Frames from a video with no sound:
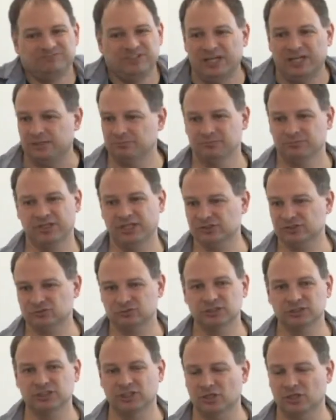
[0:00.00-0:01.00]
yeah, that's
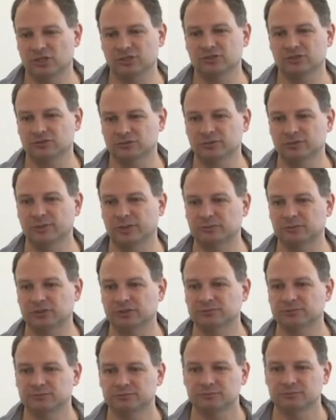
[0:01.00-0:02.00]
really hard to
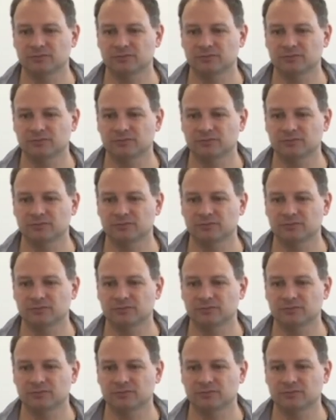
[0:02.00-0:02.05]
remember.